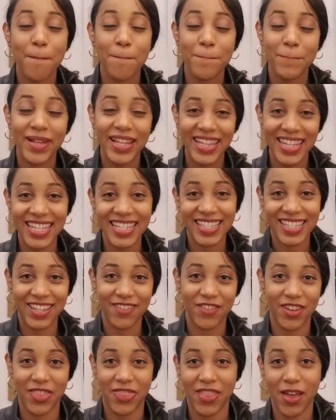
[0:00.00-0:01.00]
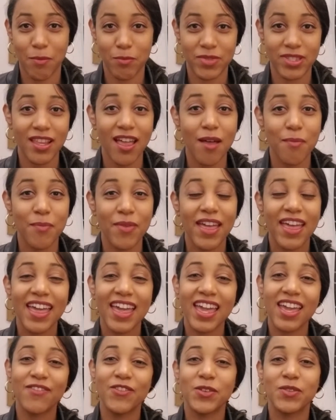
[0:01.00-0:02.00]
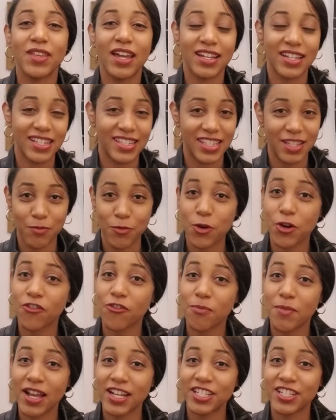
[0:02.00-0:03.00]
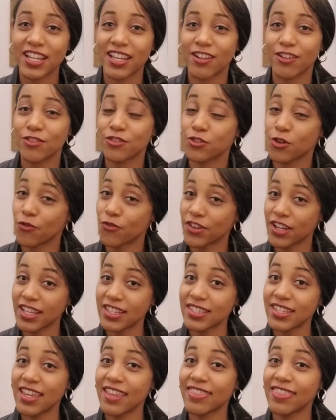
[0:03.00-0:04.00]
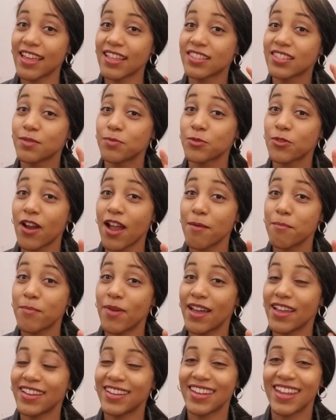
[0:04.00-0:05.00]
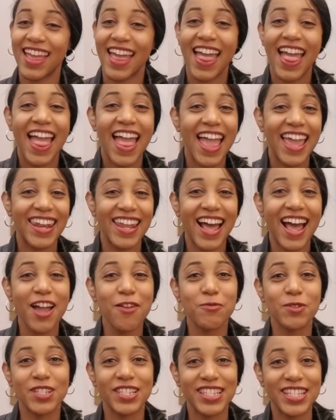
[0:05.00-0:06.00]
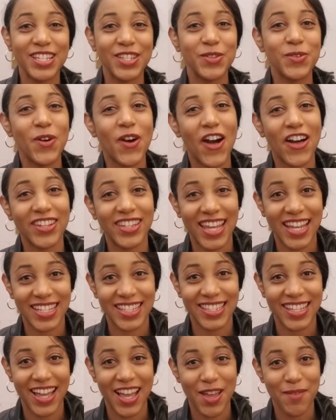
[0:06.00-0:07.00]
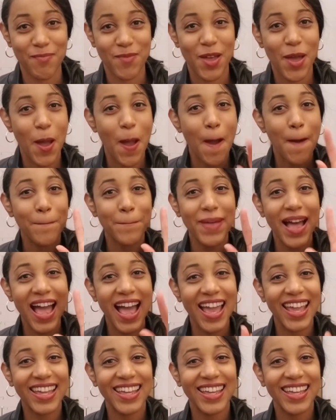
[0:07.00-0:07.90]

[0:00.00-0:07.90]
please give it a thumbs up. If you'd like to see more from my channel, don't forget to hit that subscribe button, and I will see you all next time. Bye!